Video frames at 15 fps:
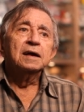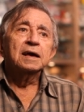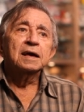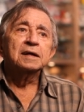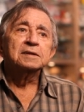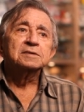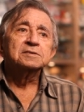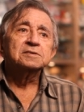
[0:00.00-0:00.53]

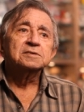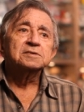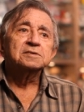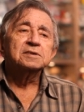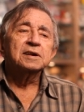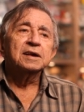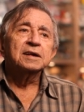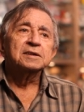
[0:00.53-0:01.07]
and
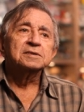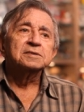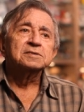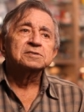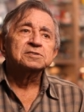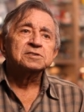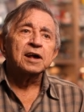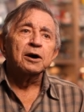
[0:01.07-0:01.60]
and
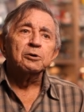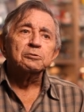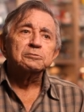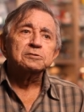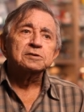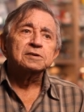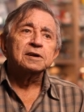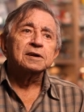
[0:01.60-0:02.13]

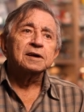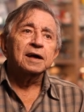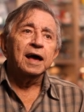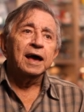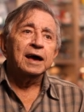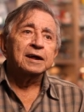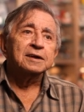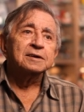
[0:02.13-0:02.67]
sound uh,
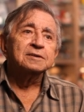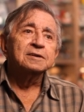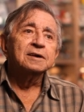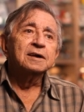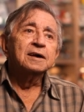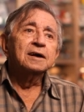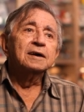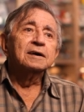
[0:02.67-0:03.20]
added
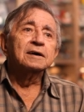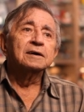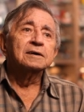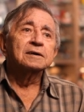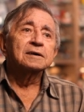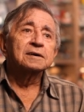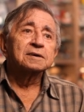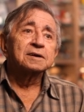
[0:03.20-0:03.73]
uh,